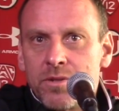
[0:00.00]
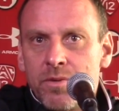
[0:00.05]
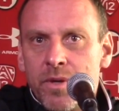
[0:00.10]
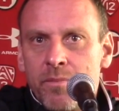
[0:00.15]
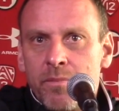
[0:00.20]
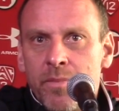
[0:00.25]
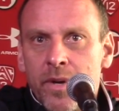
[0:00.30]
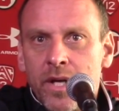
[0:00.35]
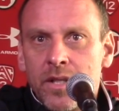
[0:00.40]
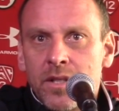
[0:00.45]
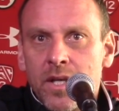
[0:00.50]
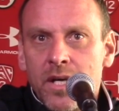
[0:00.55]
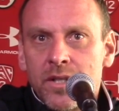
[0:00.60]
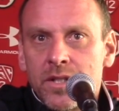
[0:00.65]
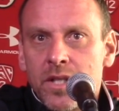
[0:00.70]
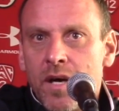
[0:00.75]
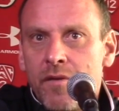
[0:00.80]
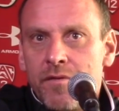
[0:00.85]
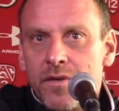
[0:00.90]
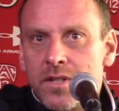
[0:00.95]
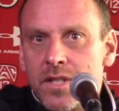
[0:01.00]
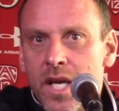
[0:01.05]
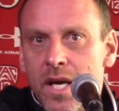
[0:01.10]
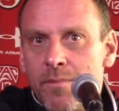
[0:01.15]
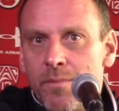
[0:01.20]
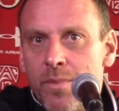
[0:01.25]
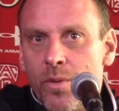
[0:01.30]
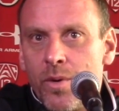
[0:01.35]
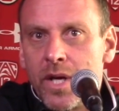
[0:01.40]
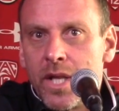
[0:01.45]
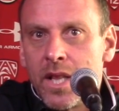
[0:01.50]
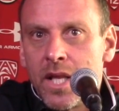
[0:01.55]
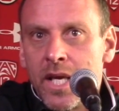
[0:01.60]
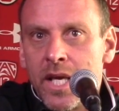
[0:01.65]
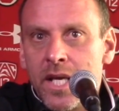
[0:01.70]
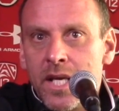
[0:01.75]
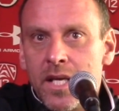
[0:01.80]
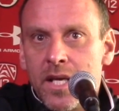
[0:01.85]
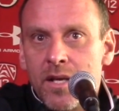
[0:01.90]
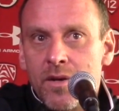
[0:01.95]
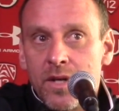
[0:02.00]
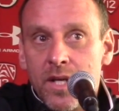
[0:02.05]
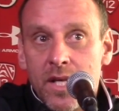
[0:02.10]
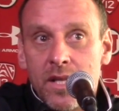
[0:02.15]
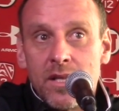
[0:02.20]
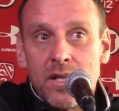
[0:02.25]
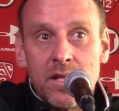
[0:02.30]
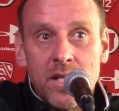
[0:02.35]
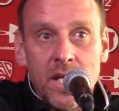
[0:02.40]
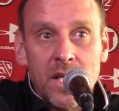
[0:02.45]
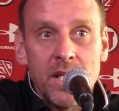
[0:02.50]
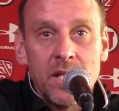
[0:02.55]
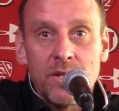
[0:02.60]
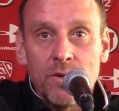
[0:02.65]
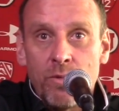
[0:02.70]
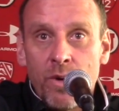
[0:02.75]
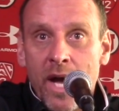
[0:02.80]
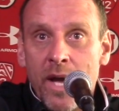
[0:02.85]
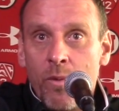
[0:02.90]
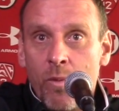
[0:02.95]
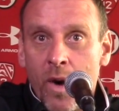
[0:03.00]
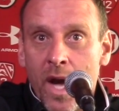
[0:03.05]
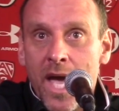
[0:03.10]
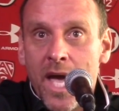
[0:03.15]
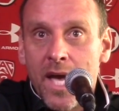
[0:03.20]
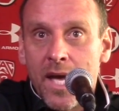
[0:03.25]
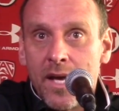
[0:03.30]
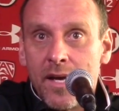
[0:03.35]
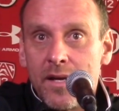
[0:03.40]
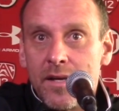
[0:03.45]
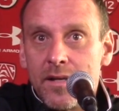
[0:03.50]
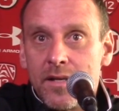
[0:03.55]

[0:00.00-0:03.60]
We built ourselves a 10-point lead and did it the right way.